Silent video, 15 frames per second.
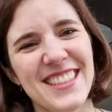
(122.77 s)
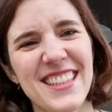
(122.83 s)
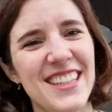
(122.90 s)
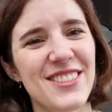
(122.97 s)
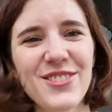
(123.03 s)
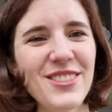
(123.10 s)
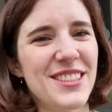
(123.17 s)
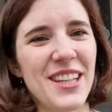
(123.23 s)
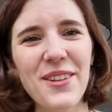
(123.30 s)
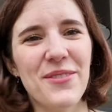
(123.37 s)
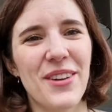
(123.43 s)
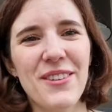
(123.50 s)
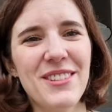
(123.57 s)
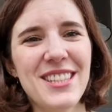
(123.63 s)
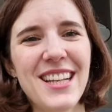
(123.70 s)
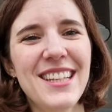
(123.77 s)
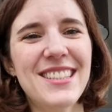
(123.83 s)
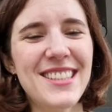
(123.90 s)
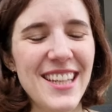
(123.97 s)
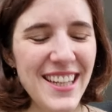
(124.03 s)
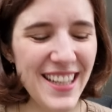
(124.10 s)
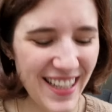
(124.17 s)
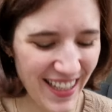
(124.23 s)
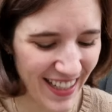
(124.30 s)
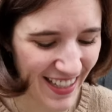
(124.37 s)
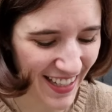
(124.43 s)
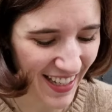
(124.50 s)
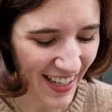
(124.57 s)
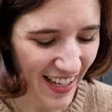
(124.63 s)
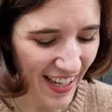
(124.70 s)
has to stay on my wishlist.
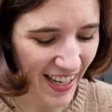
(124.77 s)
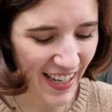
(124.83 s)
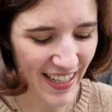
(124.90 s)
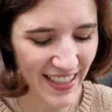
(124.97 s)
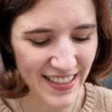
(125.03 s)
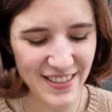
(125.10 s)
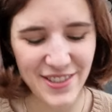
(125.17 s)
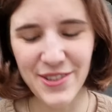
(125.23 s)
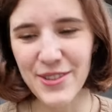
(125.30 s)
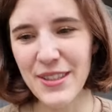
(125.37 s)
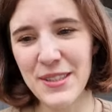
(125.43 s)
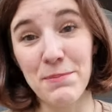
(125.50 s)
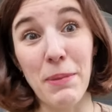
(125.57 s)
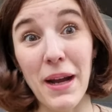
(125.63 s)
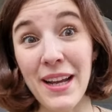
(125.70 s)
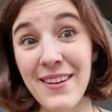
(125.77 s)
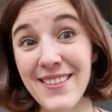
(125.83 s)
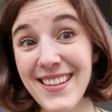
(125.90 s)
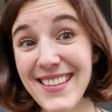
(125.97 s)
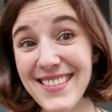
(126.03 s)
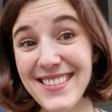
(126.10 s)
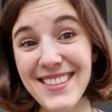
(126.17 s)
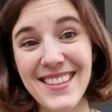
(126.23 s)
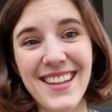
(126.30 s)
And so it's back on it.